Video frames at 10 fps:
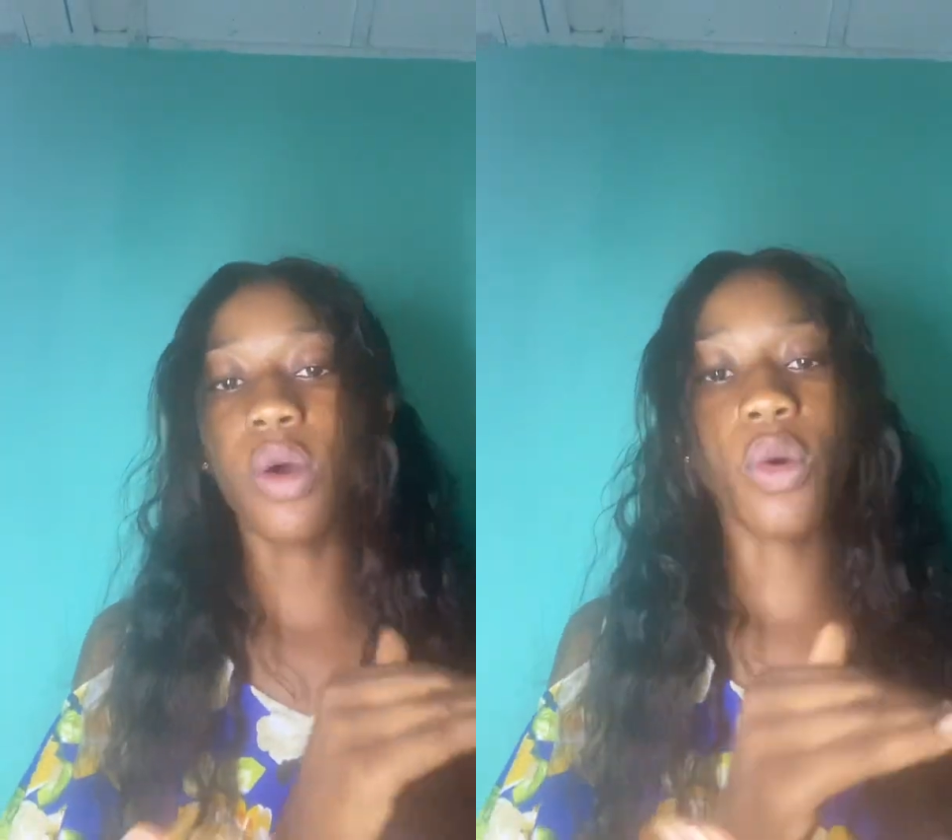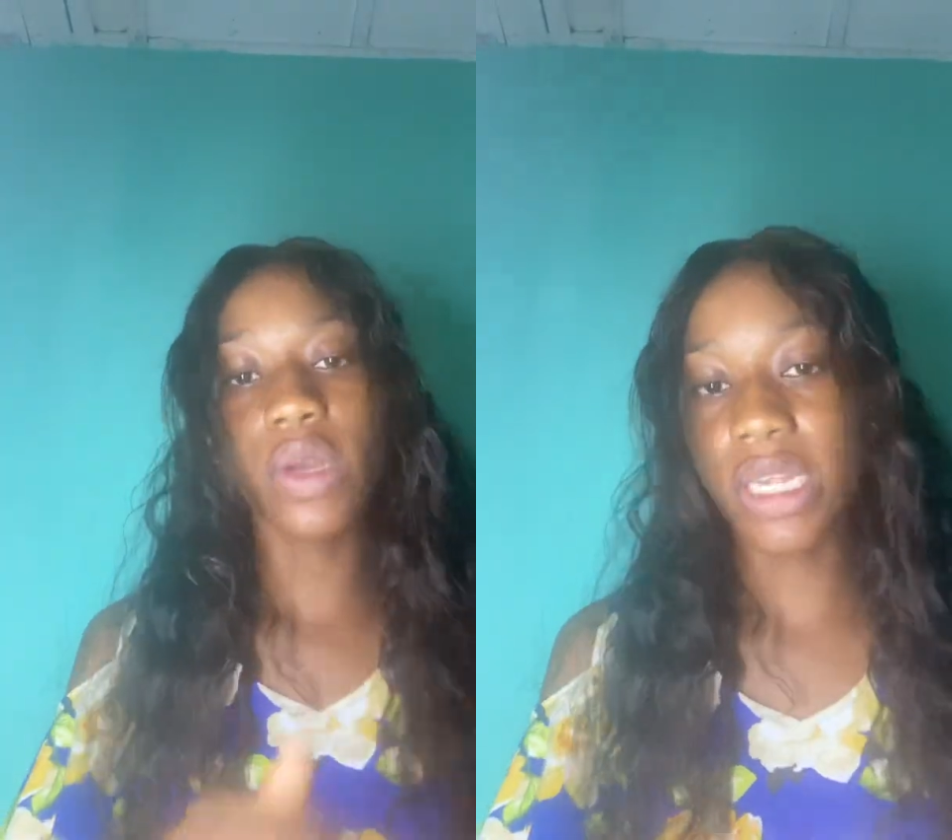
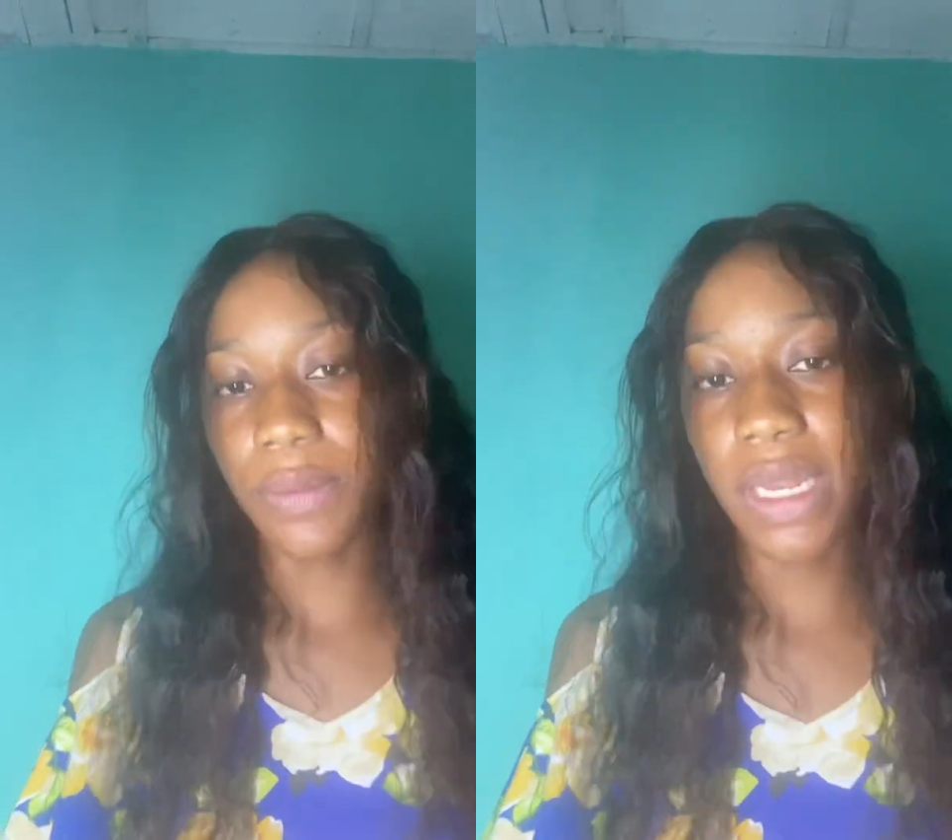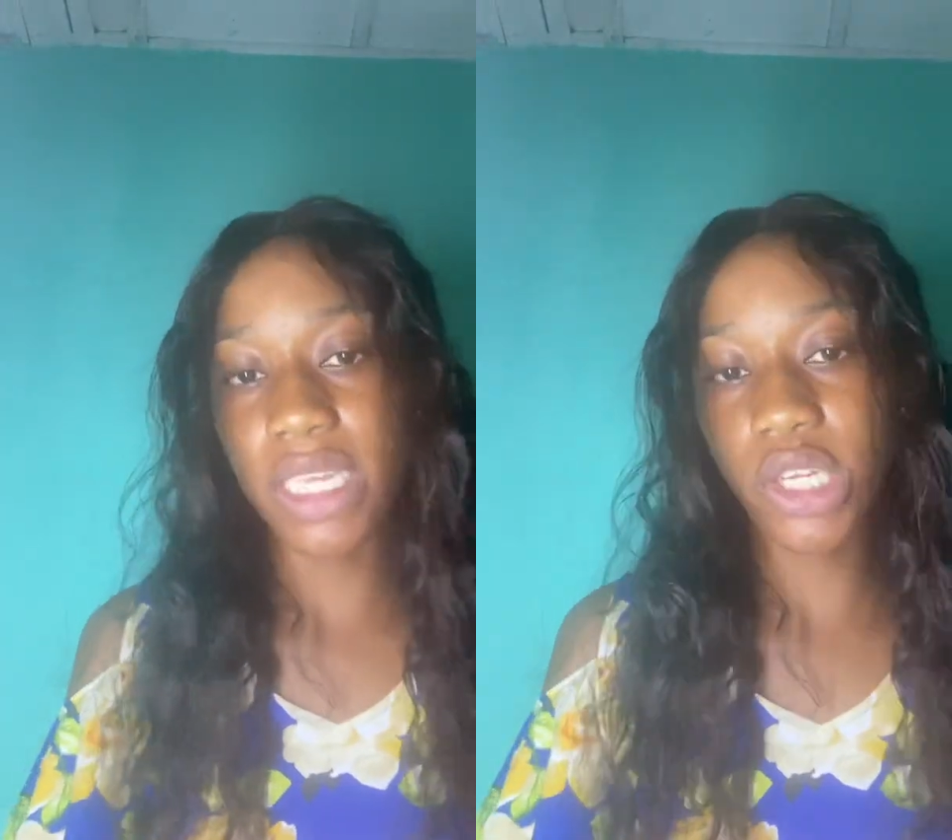all in
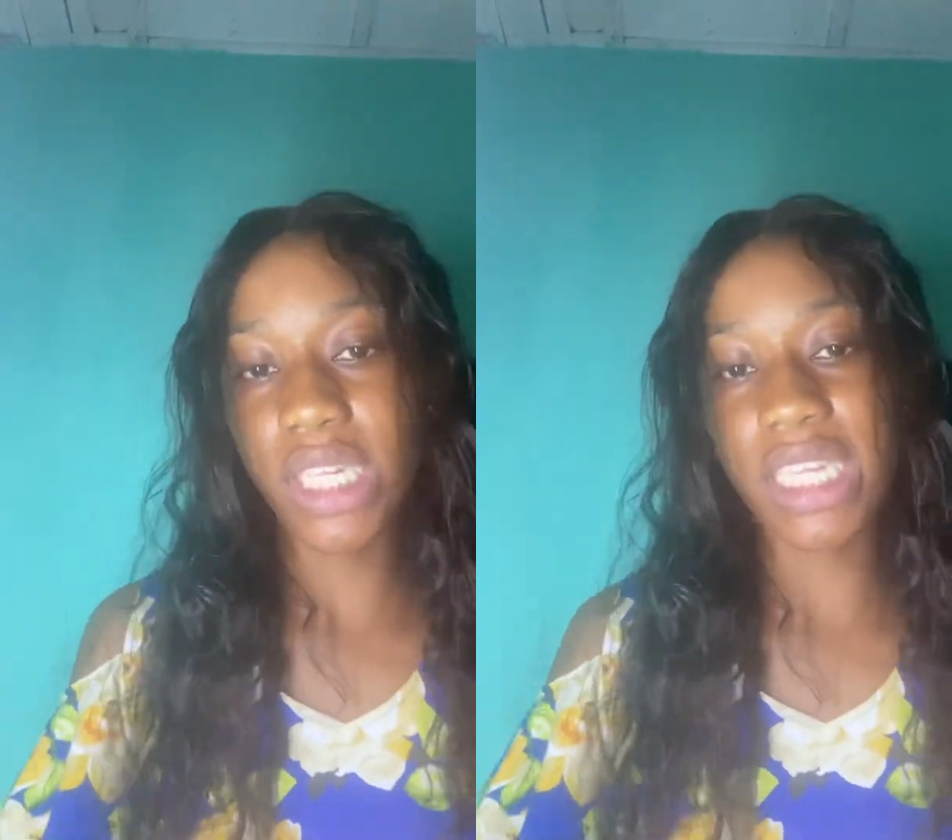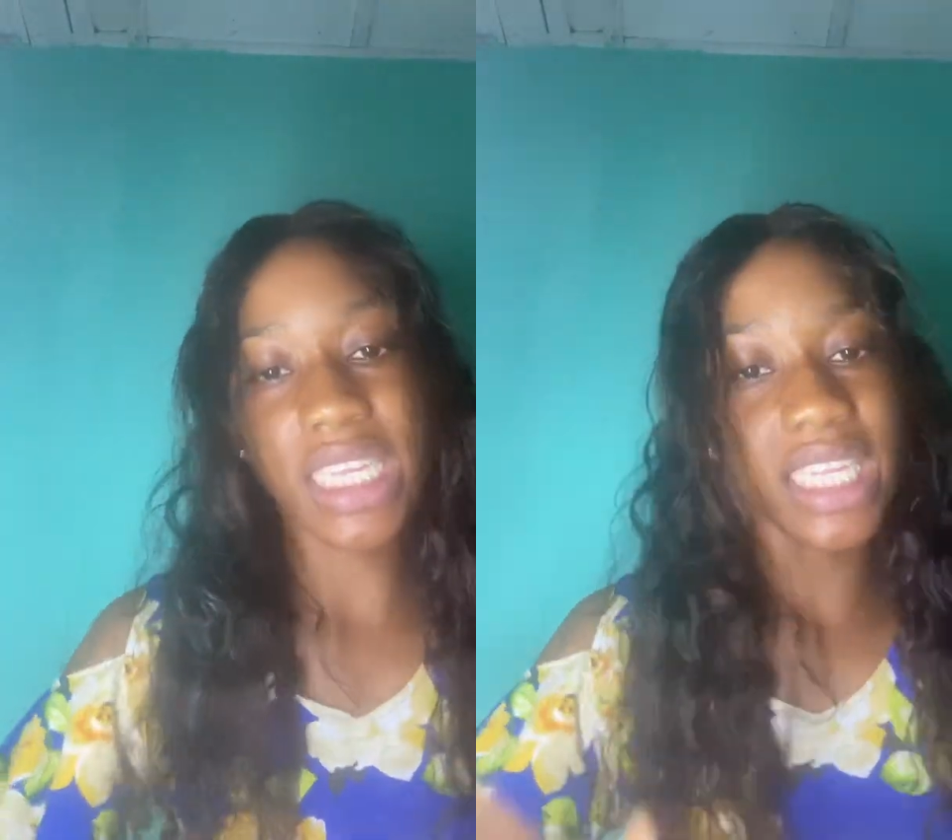place,
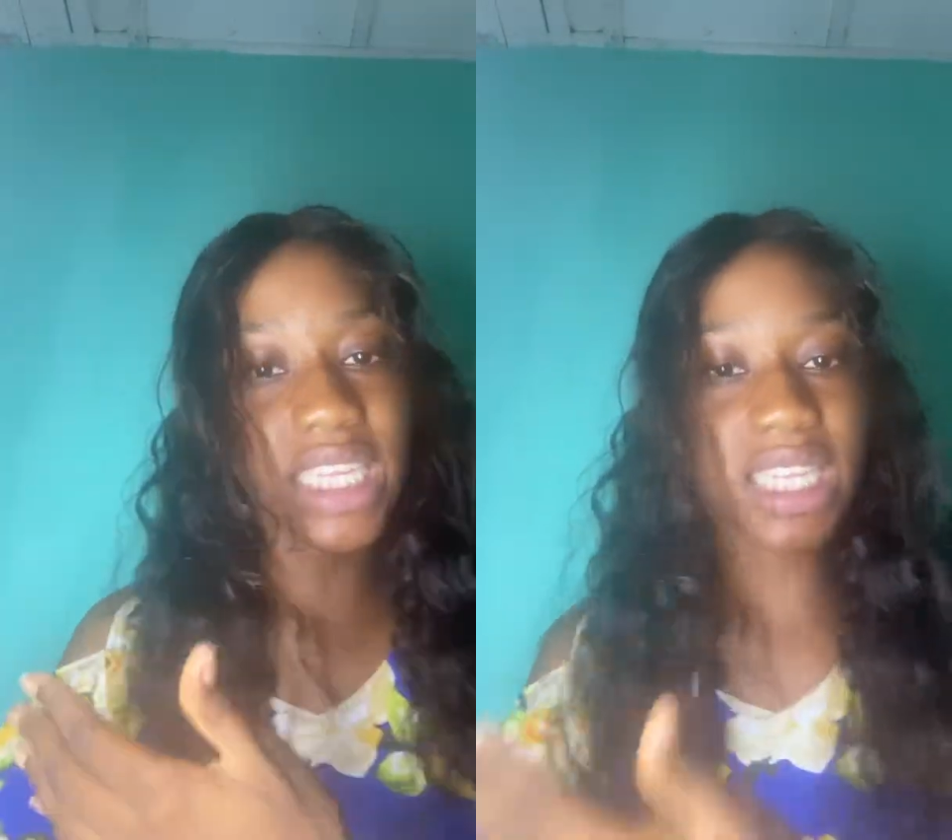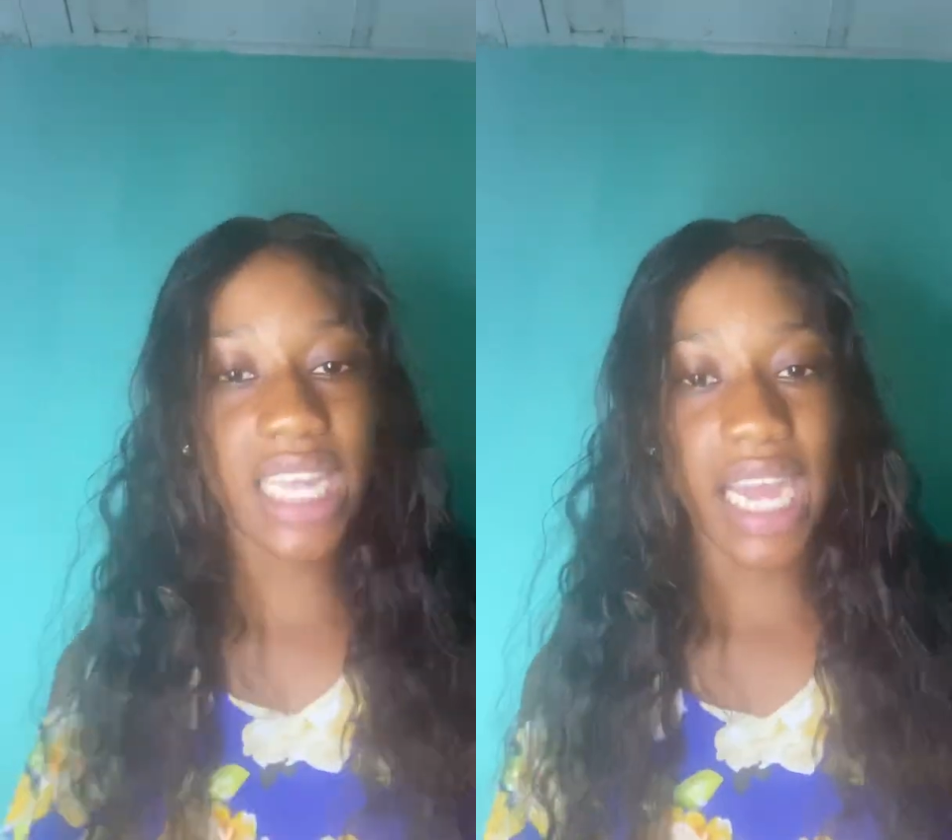just at the
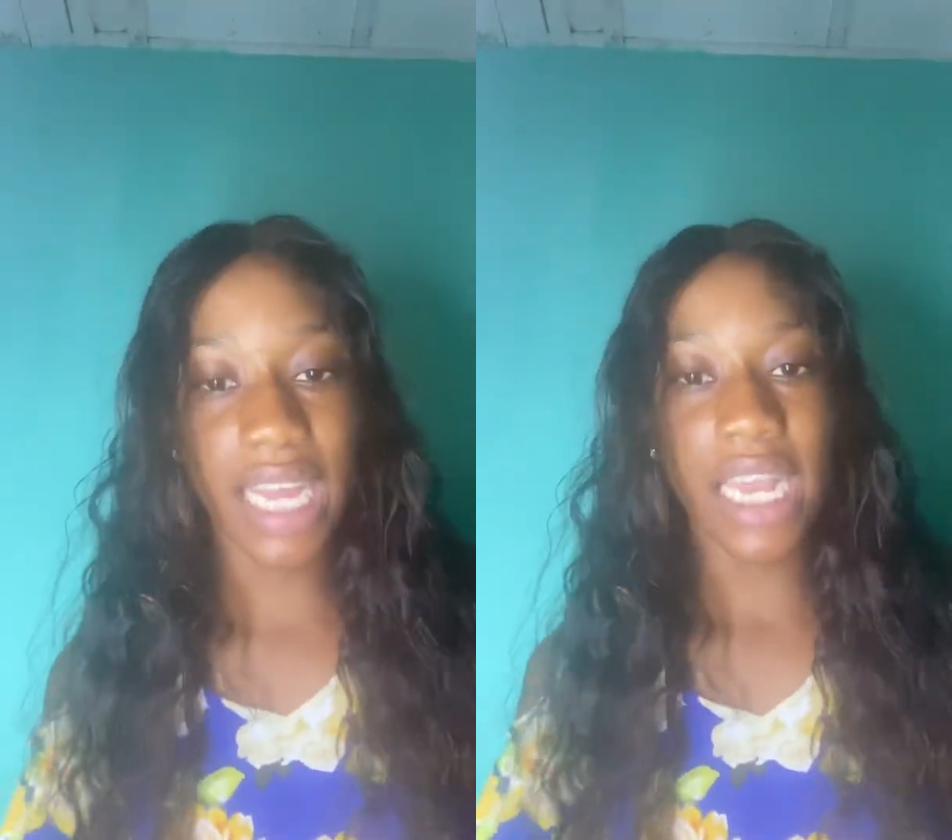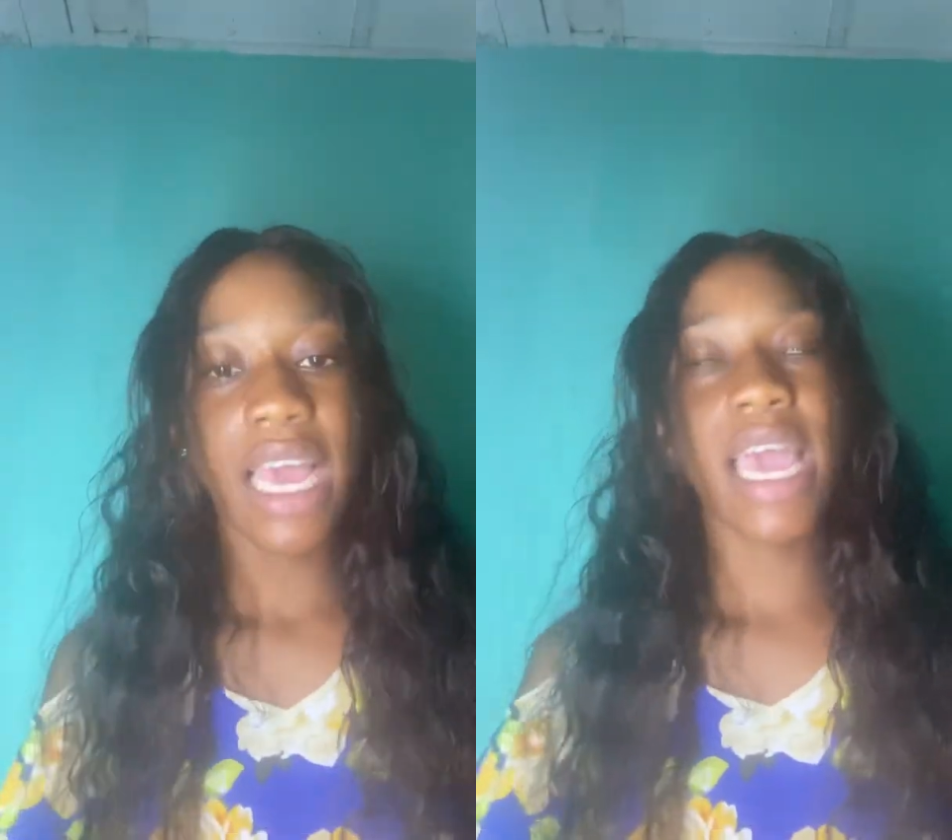style.